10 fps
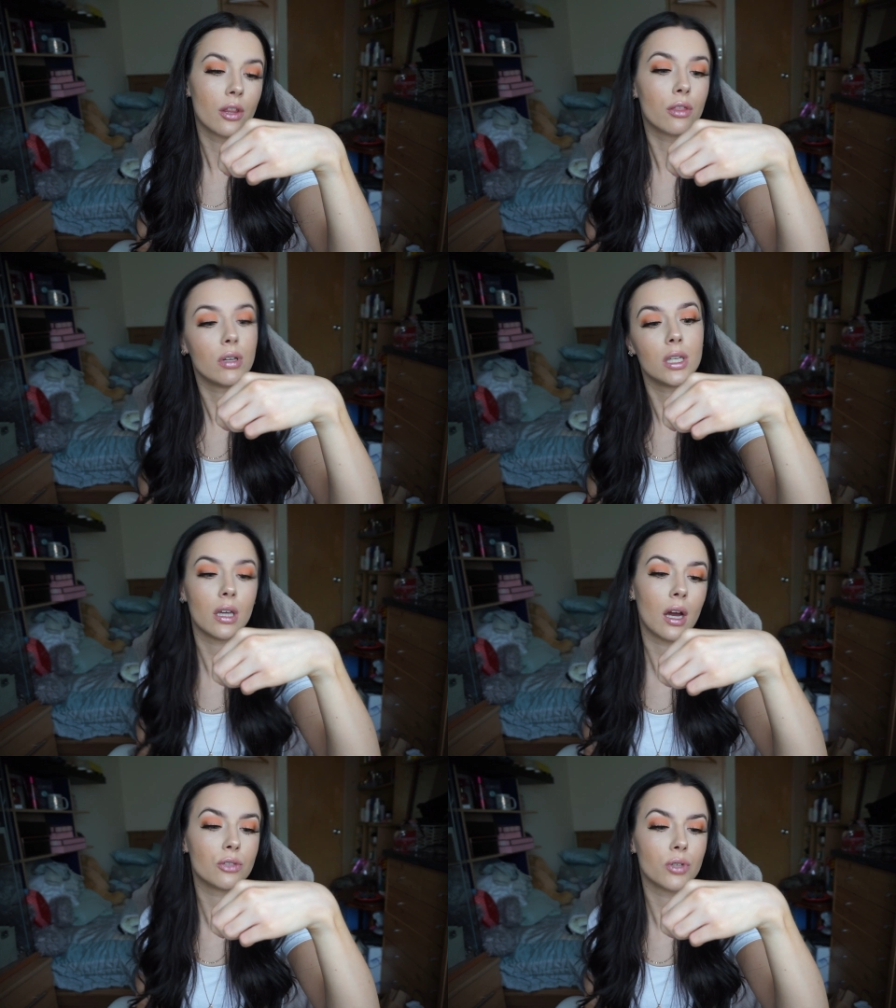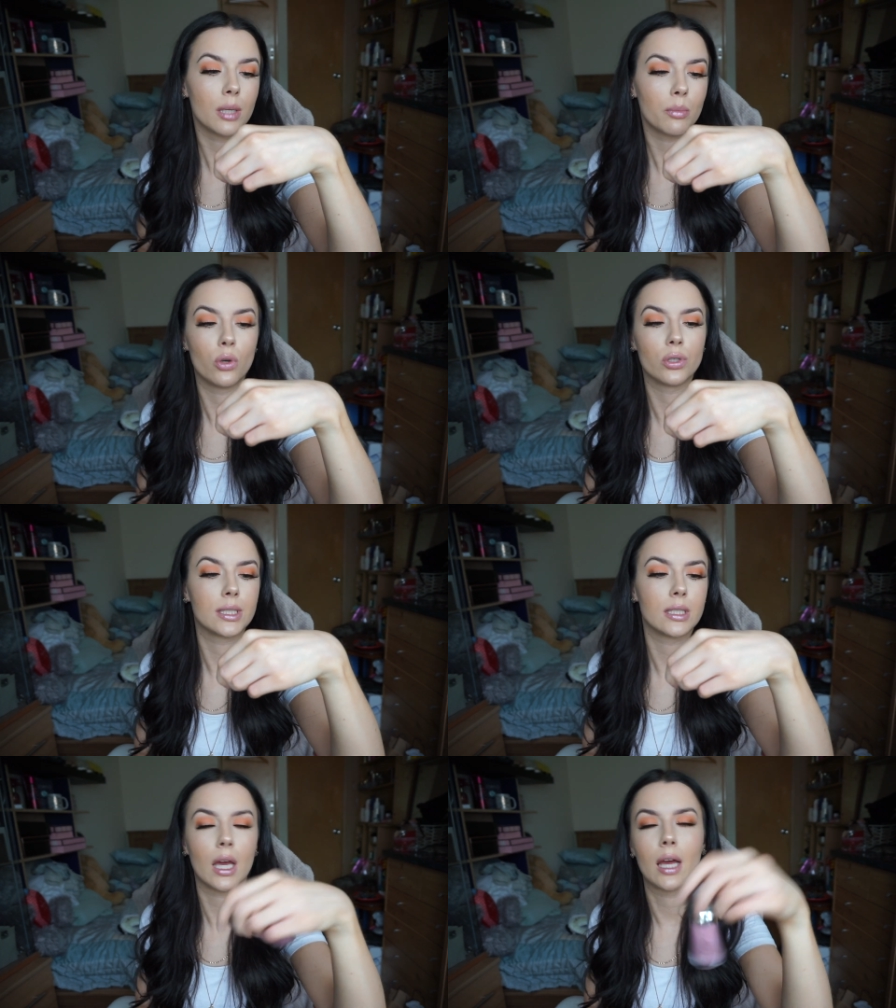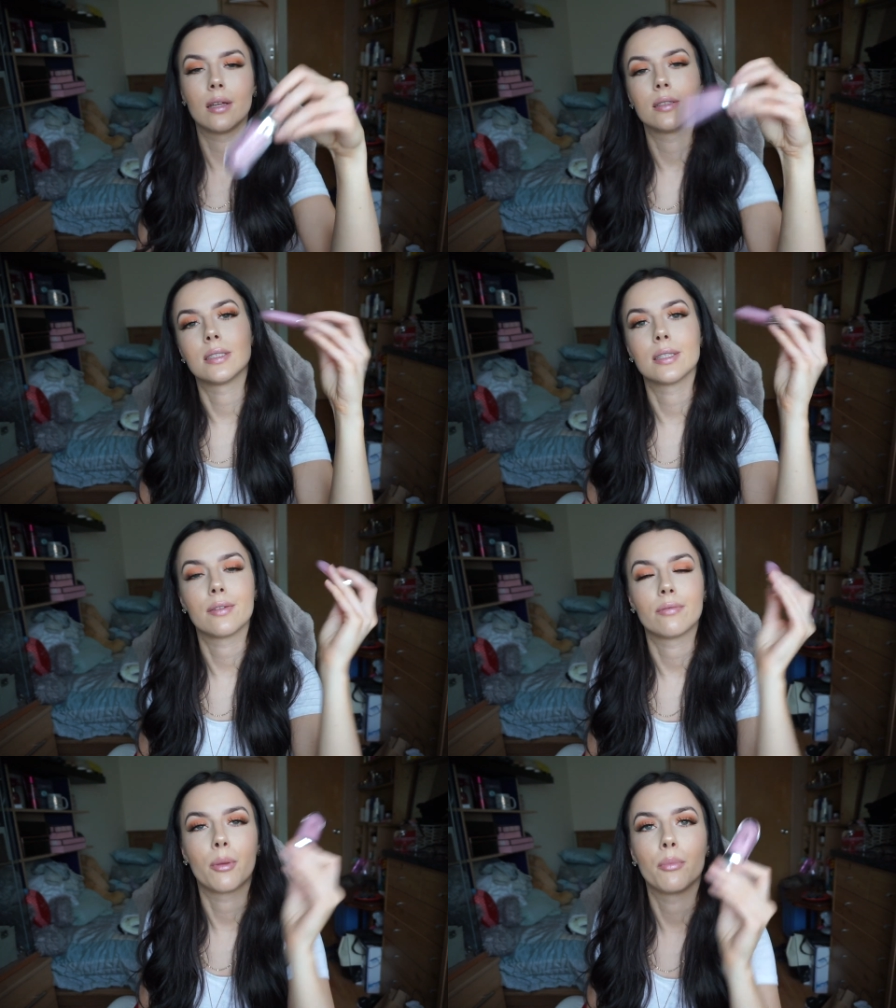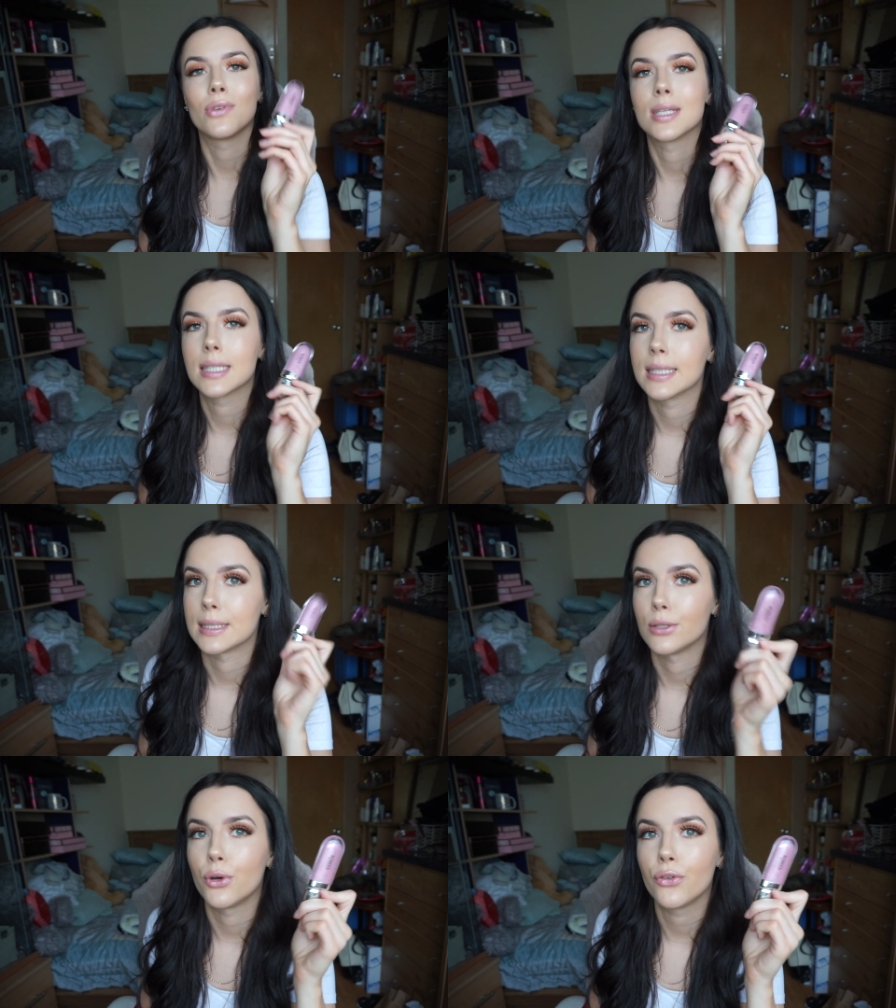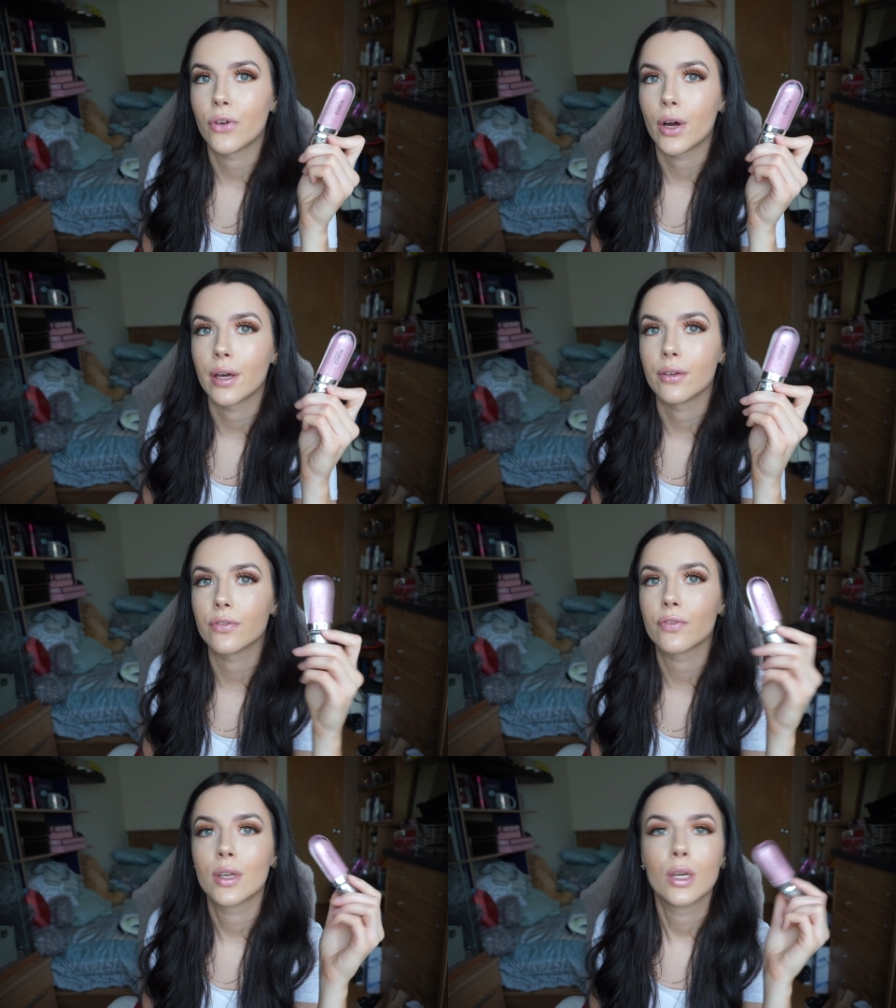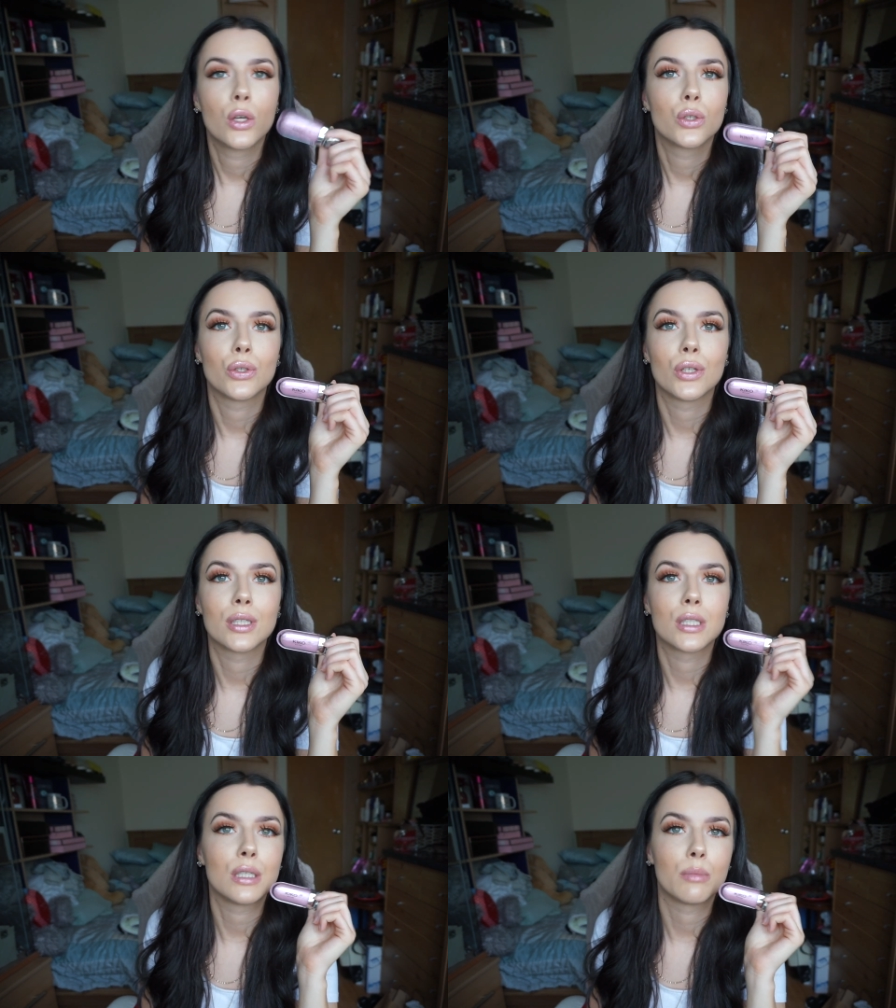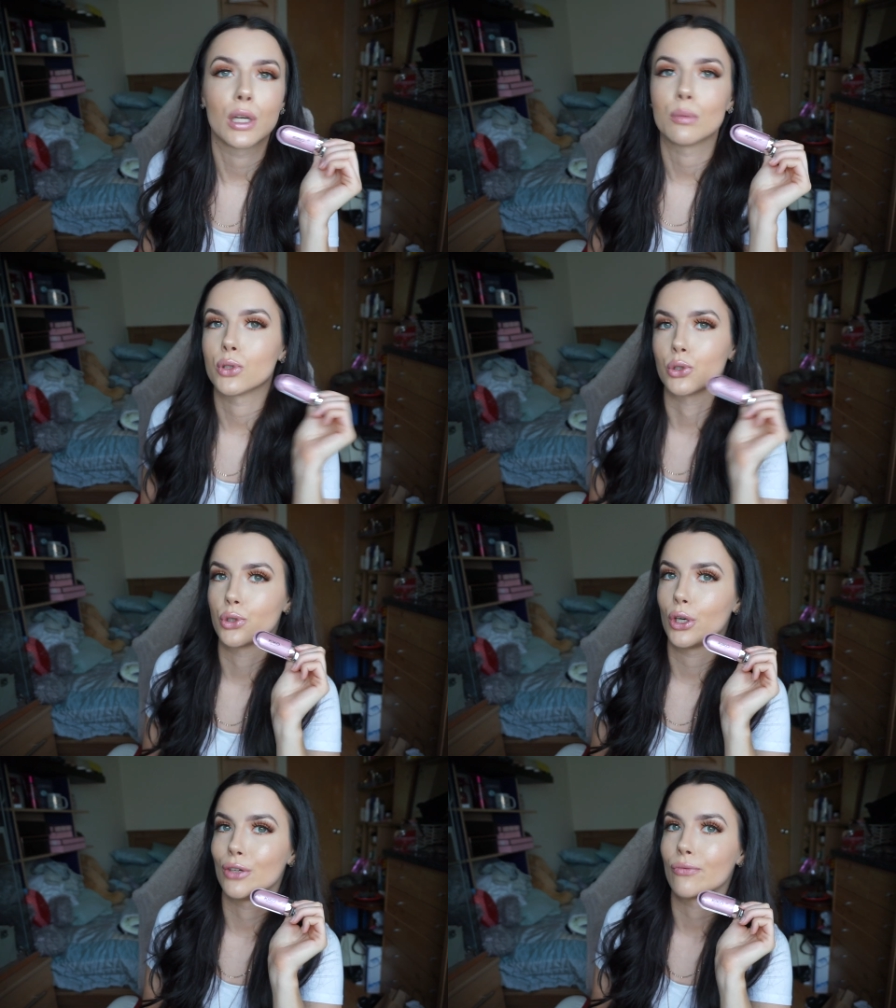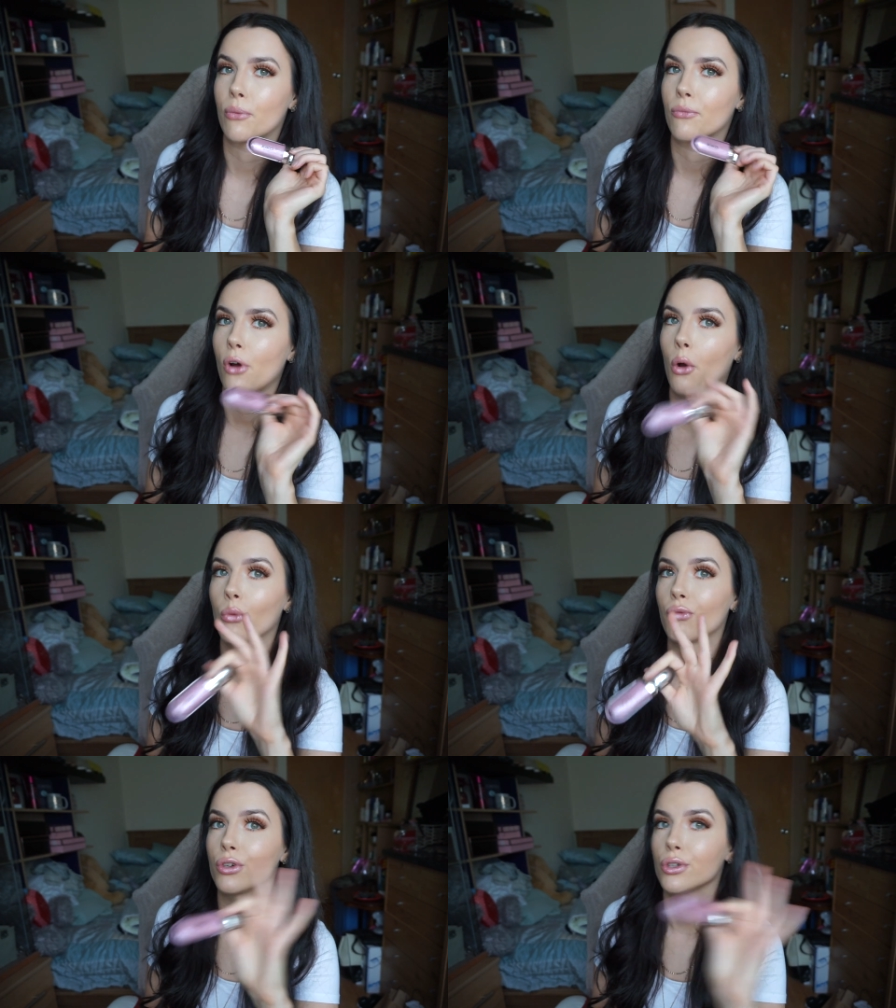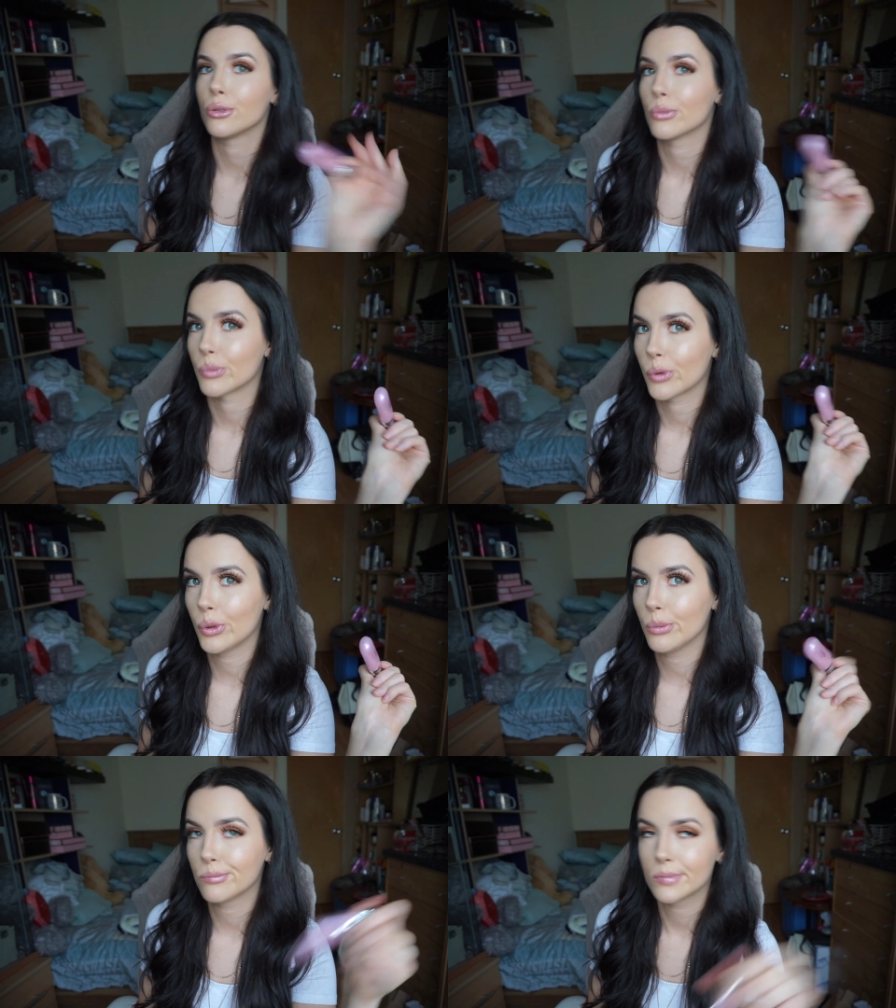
3D Hydra Lip Gloss and number is 05. So you can see my lips are shining from far already, okay?